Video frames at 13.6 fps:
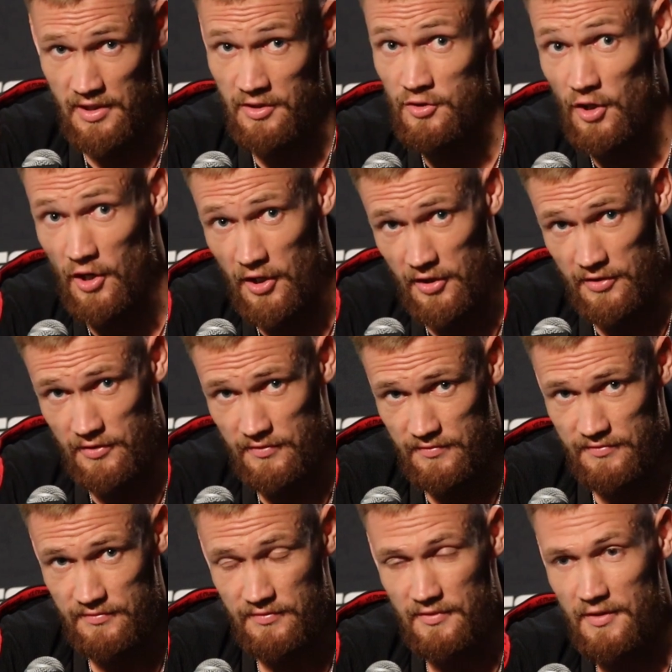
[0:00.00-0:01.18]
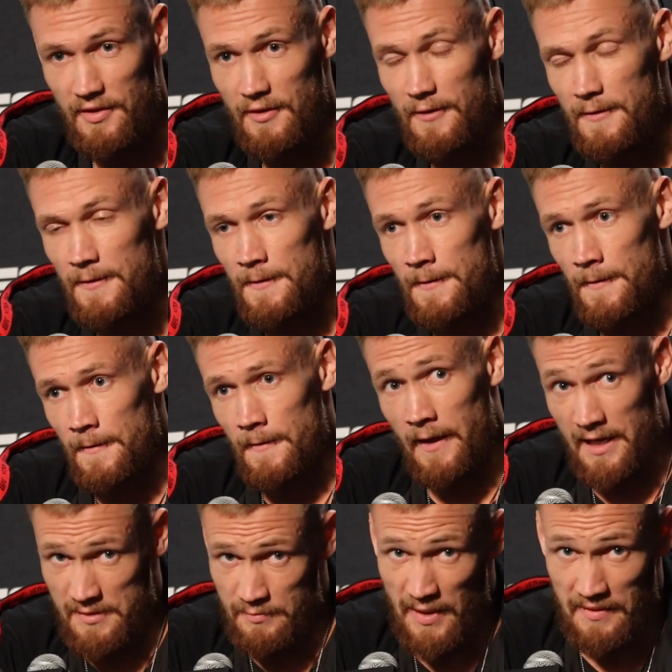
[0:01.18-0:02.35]
in the dark.
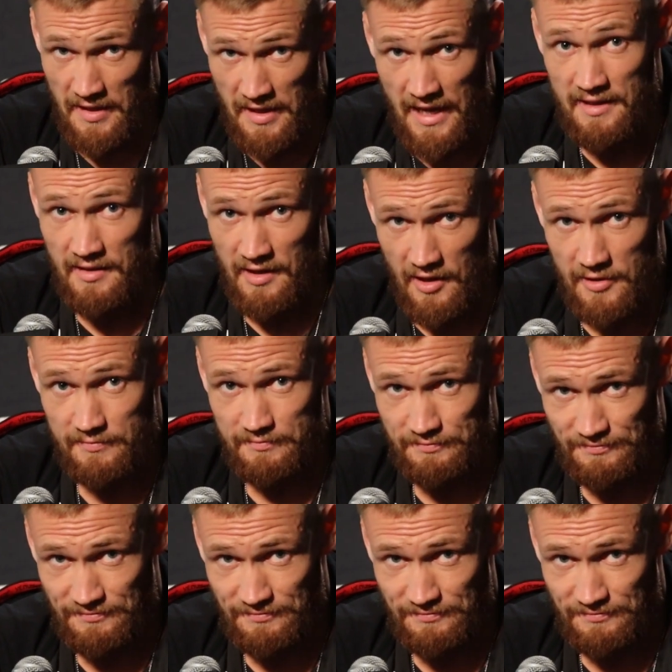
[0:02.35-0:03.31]
And I spend the night there.